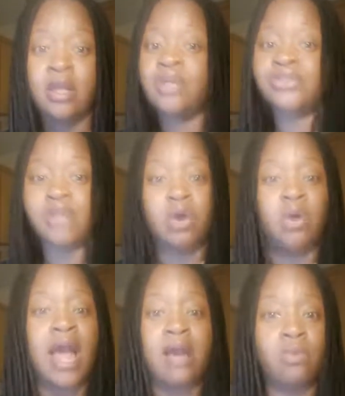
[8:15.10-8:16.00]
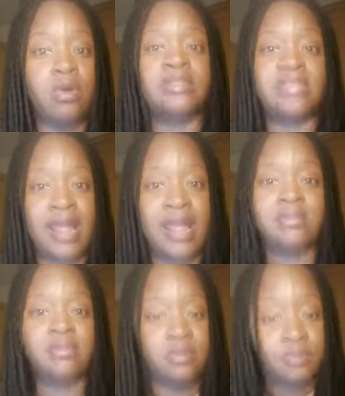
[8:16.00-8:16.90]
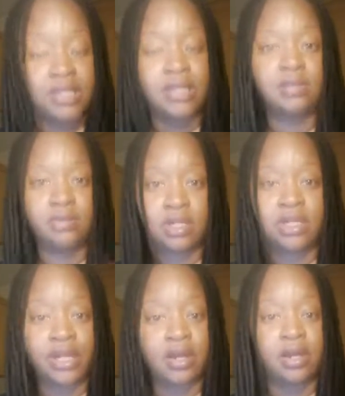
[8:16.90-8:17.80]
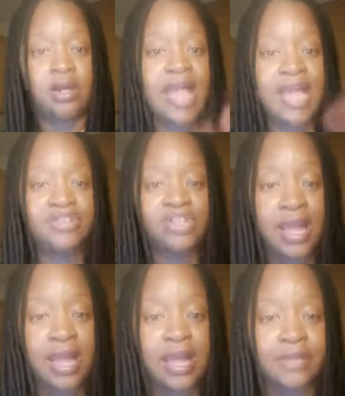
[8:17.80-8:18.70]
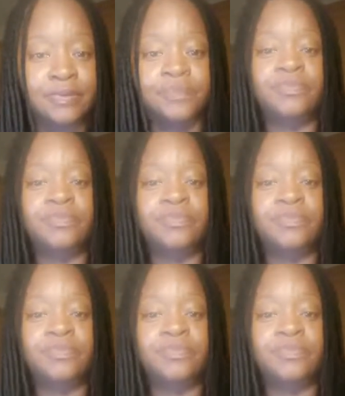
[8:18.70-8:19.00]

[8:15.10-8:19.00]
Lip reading: So I want that to be clear. Hey, Sean.